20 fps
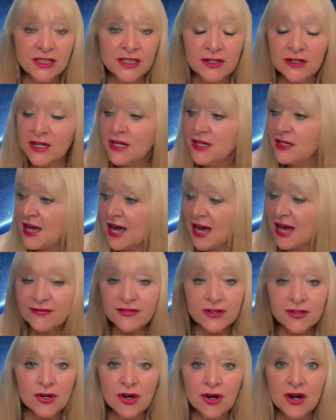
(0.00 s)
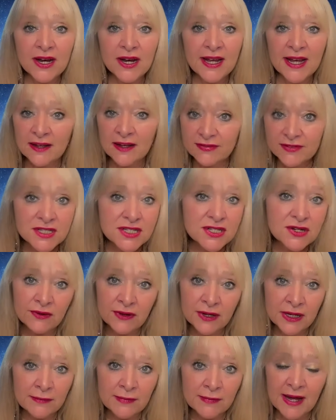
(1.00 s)
You got to have the cry, have the
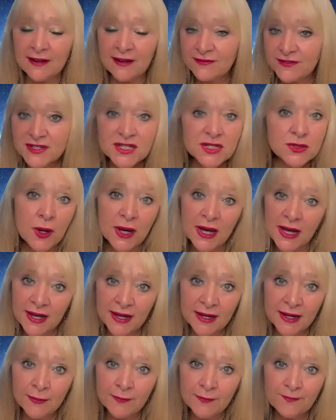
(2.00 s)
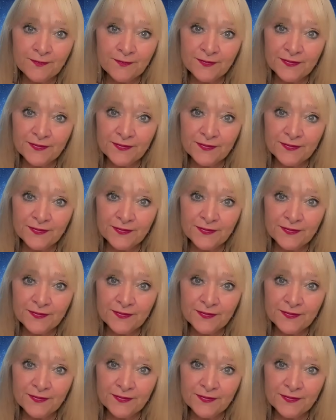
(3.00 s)
scream, have the swear,